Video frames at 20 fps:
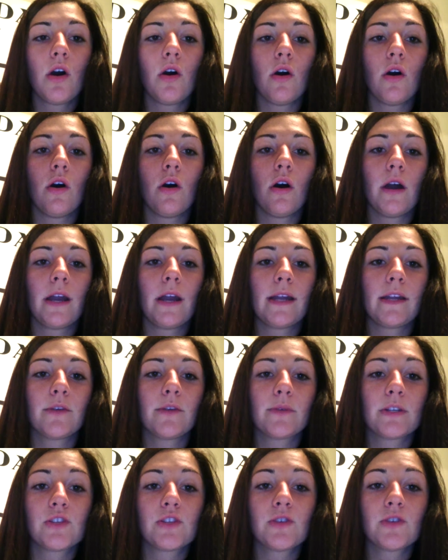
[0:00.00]
on
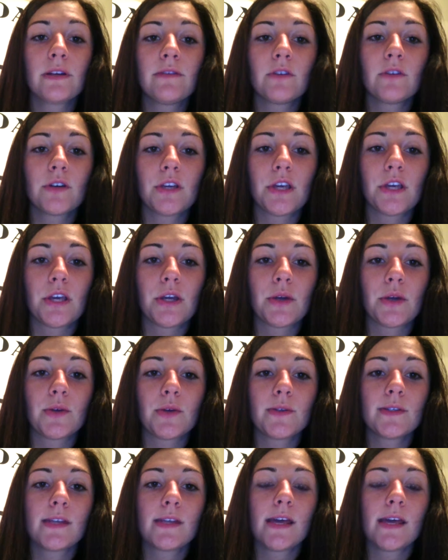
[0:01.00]
retrieval
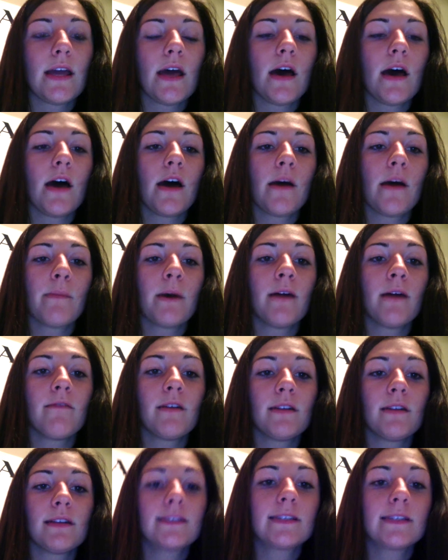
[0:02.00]
cues of
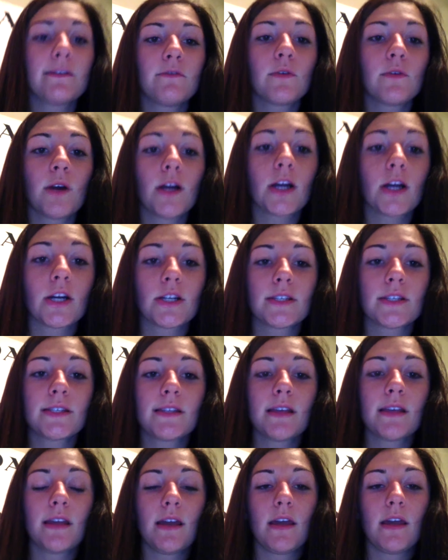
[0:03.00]
a list of words
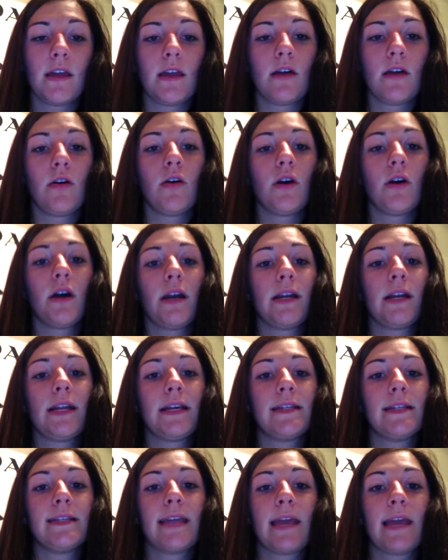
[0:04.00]

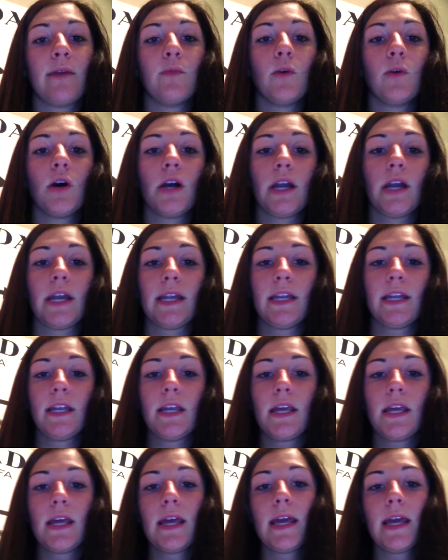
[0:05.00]
on day 1
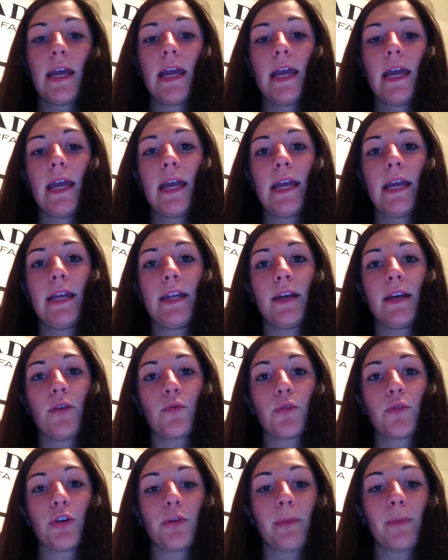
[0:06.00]
in
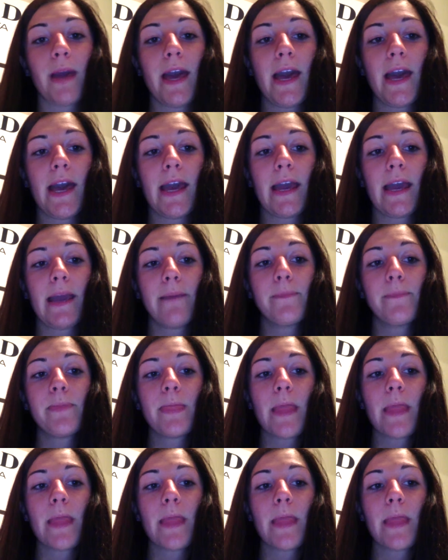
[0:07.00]
room A,